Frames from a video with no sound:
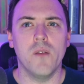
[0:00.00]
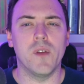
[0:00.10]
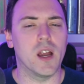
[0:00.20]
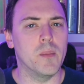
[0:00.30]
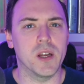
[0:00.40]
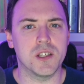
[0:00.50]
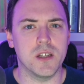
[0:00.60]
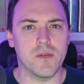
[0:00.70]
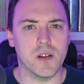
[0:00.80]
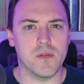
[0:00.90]
Very much
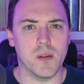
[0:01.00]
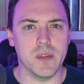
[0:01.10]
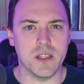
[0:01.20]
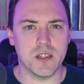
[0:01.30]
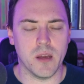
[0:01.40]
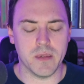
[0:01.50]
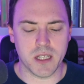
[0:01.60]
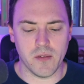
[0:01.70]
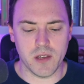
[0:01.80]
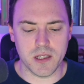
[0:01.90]
different from his Thomas
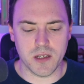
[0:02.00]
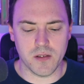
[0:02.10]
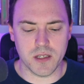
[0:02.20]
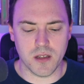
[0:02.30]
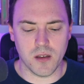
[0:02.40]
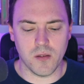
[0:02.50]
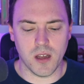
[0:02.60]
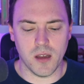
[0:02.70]
Covenant series, though.